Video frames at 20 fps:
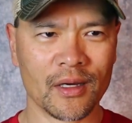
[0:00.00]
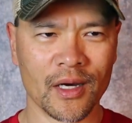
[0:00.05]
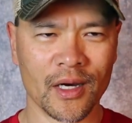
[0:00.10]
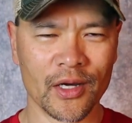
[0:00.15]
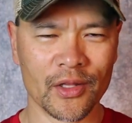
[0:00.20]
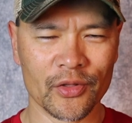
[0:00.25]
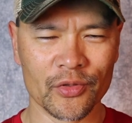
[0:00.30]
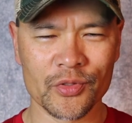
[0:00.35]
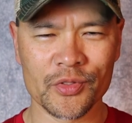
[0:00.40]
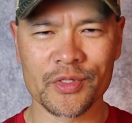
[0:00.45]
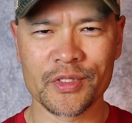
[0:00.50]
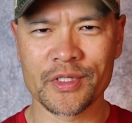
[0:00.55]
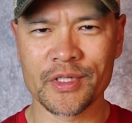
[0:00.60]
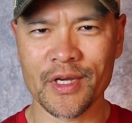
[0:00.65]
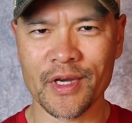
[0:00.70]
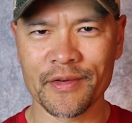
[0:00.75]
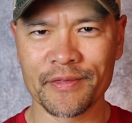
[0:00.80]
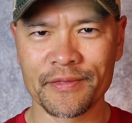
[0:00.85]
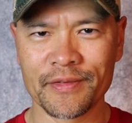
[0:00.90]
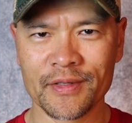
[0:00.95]
other
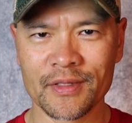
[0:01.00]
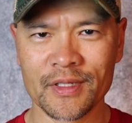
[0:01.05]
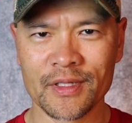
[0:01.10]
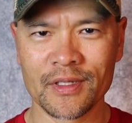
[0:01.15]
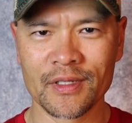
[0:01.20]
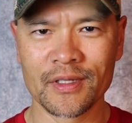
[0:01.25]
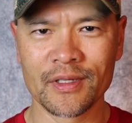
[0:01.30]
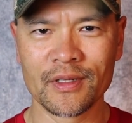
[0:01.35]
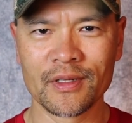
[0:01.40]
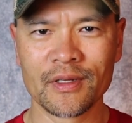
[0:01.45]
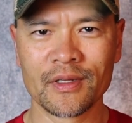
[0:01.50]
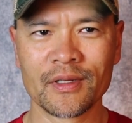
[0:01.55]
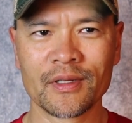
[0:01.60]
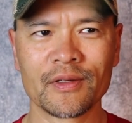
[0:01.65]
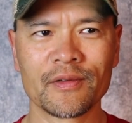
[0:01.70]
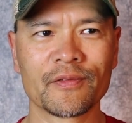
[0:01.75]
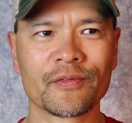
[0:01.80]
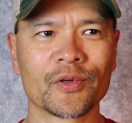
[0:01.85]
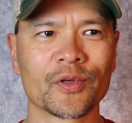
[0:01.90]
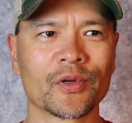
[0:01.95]
stuff
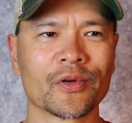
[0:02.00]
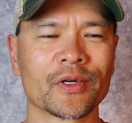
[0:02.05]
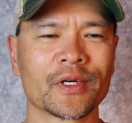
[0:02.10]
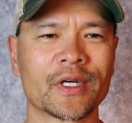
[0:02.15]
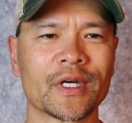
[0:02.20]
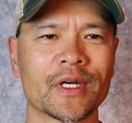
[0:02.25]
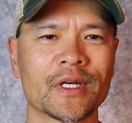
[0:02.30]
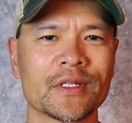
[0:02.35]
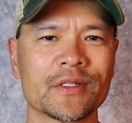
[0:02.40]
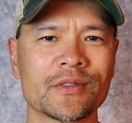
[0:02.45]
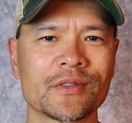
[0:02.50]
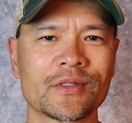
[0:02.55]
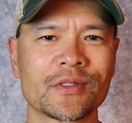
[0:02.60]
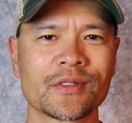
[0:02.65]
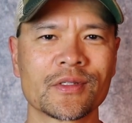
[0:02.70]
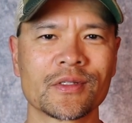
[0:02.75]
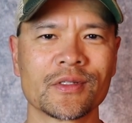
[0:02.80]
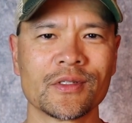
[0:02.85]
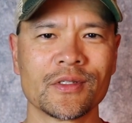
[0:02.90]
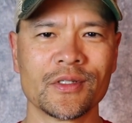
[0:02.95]
for your
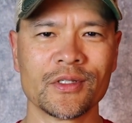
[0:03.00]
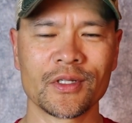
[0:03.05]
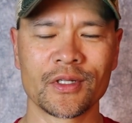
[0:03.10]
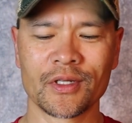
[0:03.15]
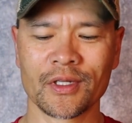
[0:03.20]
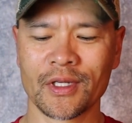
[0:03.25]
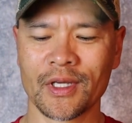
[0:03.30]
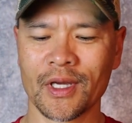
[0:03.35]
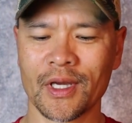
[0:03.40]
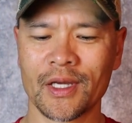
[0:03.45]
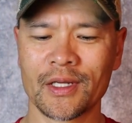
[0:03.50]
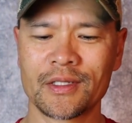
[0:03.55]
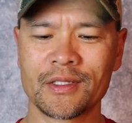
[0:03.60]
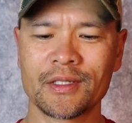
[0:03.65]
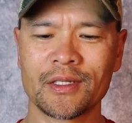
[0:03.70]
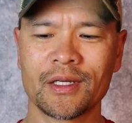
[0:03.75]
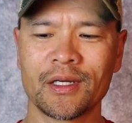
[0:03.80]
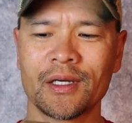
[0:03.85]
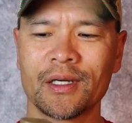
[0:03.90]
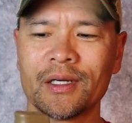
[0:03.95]
guns. You could get
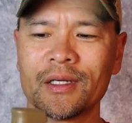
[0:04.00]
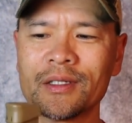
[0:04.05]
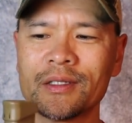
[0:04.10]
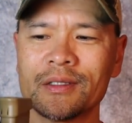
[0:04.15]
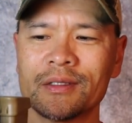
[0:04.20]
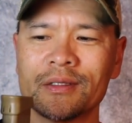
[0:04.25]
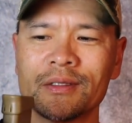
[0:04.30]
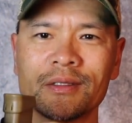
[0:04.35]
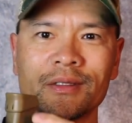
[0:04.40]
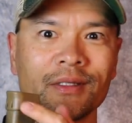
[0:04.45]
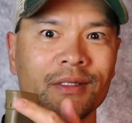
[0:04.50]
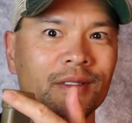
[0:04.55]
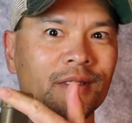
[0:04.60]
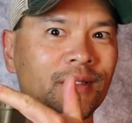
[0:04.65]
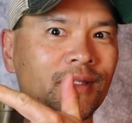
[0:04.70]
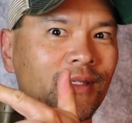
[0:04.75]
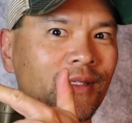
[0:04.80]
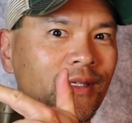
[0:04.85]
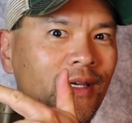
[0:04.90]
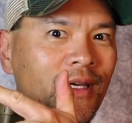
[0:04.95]

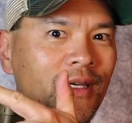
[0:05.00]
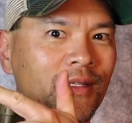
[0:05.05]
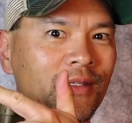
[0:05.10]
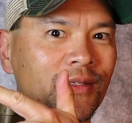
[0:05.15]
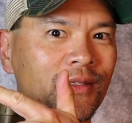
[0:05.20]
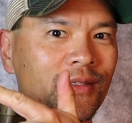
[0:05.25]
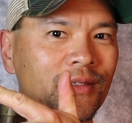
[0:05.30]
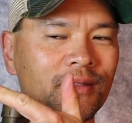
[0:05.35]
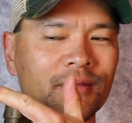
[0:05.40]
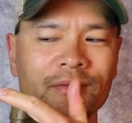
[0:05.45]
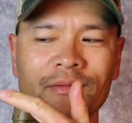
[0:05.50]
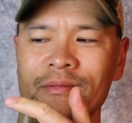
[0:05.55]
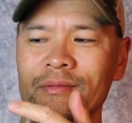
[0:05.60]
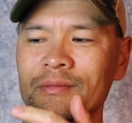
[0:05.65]
sights,